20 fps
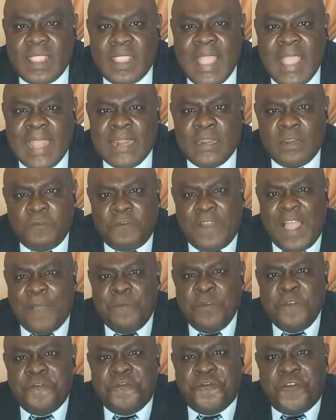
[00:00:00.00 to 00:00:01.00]
And
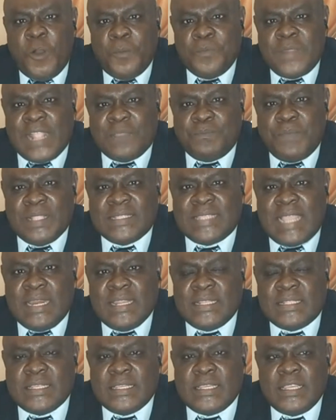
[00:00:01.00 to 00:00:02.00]
having formed that
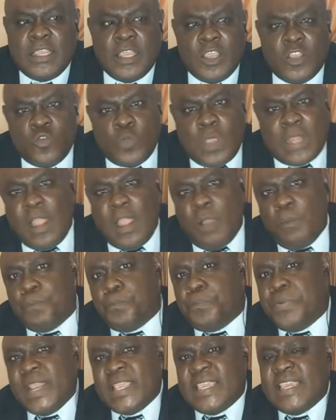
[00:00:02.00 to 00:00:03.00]
mentality, you are now
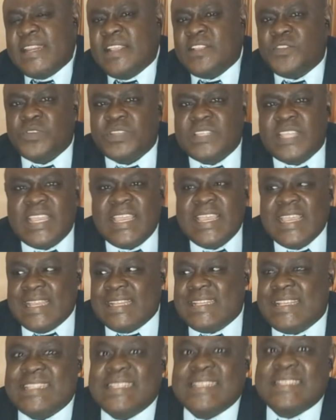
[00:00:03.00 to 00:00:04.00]
breaking into say,
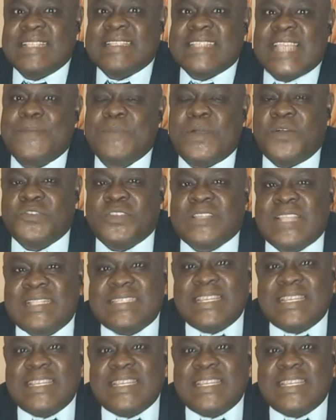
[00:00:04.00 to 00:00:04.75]
This is the time I want to start